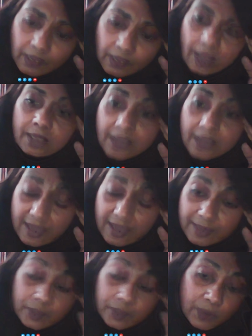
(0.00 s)
Yes,
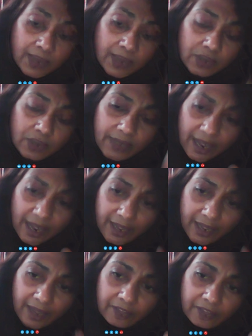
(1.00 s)
you know, actually, I
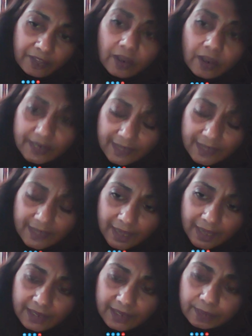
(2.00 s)
have thought
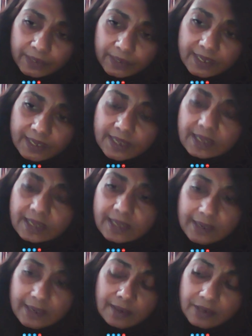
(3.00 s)
that, but since I
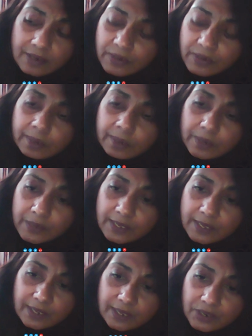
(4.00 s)
started doing my
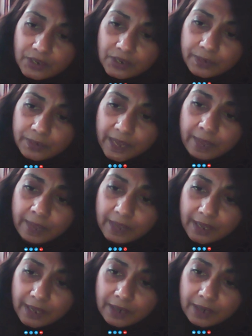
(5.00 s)
research into
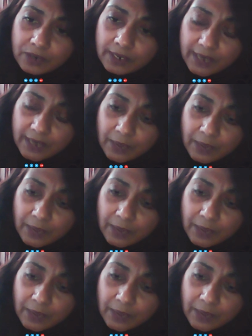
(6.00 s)
MK Ultra and how